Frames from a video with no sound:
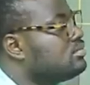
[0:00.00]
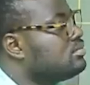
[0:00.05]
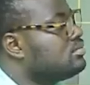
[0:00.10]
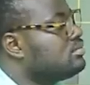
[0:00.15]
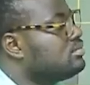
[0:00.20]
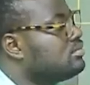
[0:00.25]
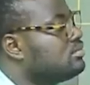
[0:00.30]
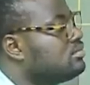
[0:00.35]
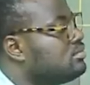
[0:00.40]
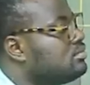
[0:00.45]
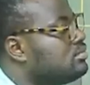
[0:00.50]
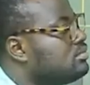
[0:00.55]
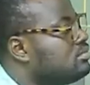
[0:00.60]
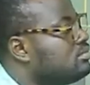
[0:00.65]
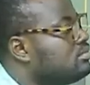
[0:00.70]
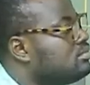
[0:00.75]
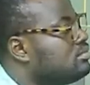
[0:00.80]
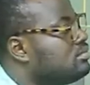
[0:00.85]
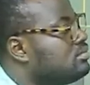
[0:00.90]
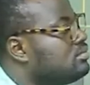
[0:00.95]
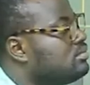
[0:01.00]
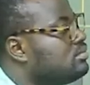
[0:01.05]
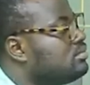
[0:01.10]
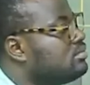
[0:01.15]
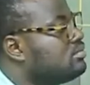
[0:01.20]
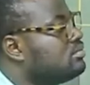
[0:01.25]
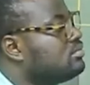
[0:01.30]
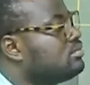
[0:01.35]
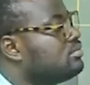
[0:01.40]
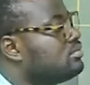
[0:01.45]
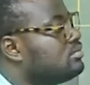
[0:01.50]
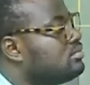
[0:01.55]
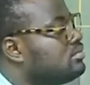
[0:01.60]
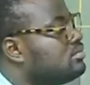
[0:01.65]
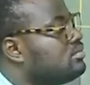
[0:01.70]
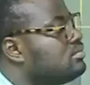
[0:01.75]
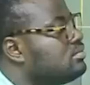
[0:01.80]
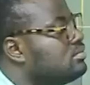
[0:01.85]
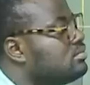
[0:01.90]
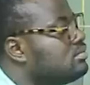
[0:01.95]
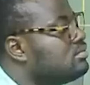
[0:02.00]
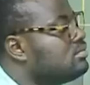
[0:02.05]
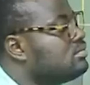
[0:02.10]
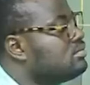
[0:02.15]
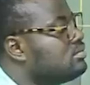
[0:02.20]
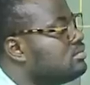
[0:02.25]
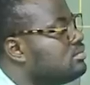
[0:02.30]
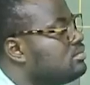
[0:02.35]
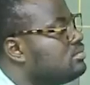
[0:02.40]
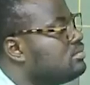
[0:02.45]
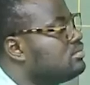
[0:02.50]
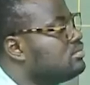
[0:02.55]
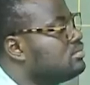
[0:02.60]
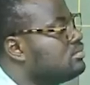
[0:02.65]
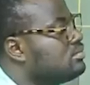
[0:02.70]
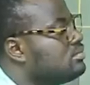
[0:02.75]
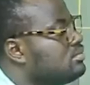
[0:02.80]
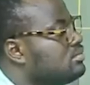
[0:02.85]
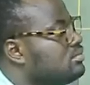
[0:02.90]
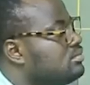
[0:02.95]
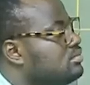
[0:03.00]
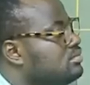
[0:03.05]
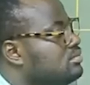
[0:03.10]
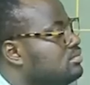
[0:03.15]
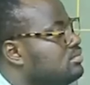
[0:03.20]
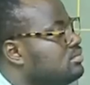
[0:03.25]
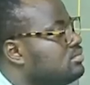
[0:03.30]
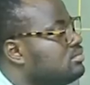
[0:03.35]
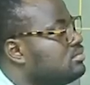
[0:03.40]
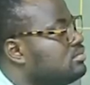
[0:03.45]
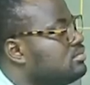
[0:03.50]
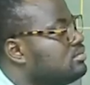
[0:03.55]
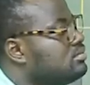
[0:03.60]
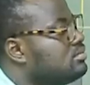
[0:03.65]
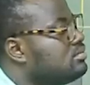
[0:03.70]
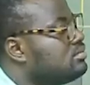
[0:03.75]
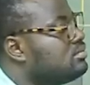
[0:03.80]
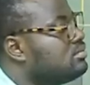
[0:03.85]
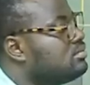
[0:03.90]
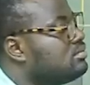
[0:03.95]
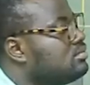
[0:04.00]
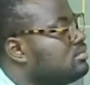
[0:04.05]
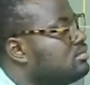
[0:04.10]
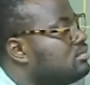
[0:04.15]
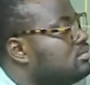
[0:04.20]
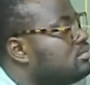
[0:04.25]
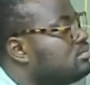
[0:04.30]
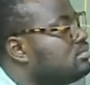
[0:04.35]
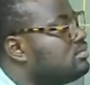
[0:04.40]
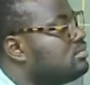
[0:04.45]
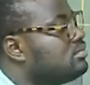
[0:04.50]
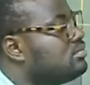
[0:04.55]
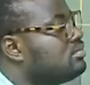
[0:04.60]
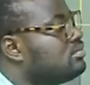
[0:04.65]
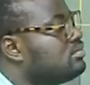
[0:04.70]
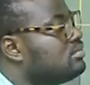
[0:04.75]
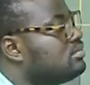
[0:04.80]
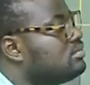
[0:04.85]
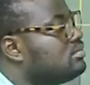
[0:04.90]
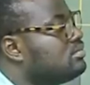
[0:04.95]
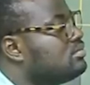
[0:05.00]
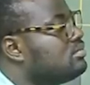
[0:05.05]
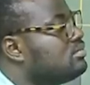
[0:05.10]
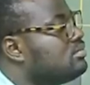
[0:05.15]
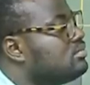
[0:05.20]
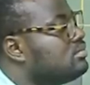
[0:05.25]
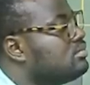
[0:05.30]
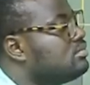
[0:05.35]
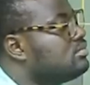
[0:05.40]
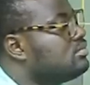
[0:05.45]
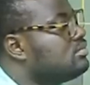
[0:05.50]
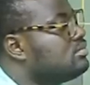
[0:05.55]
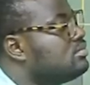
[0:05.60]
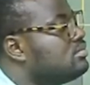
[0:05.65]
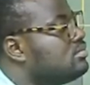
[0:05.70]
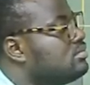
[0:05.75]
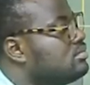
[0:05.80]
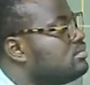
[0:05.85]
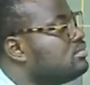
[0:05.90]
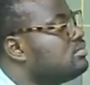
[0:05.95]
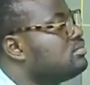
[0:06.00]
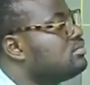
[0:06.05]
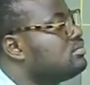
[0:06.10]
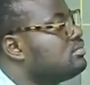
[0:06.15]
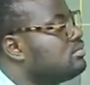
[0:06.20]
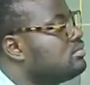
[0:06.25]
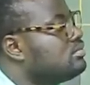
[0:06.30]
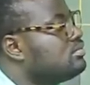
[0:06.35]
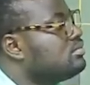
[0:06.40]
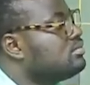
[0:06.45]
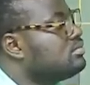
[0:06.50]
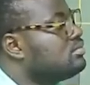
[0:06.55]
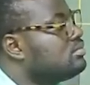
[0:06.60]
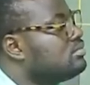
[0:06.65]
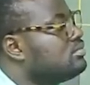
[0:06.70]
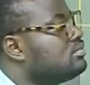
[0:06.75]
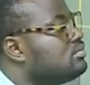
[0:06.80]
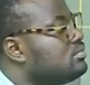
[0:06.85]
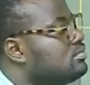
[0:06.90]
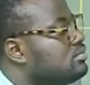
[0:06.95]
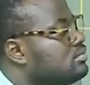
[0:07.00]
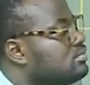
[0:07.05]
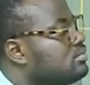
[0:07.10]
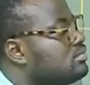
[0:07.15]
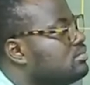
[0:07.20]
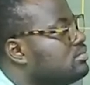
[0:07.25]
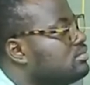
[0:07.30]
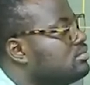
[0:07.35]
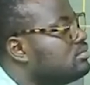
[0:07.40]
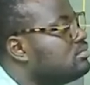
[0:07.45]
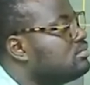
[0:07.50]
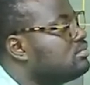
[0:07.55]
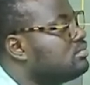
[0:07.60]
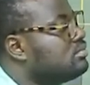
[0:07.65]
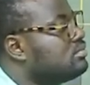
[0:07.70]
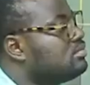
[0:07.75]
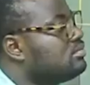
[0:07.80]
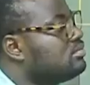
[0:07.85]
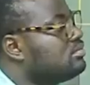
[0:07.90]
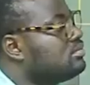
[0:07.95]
This person isn't speaking.